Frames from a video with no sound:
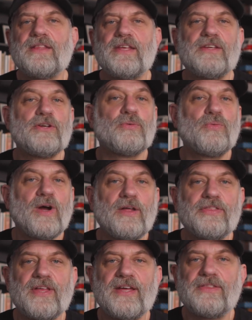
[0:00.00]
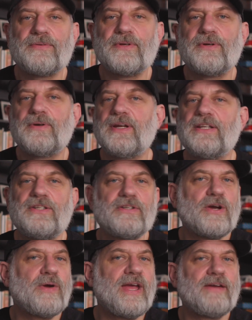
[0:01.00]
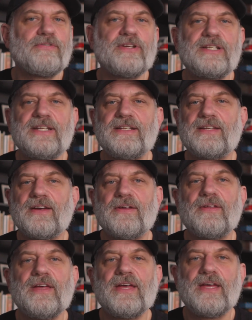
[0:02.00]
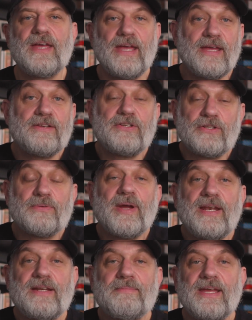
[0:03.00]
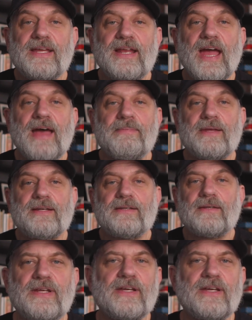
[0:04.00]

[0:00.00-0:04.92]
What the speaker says: that you're well thought through and you know every detail and you're ready to make it happen.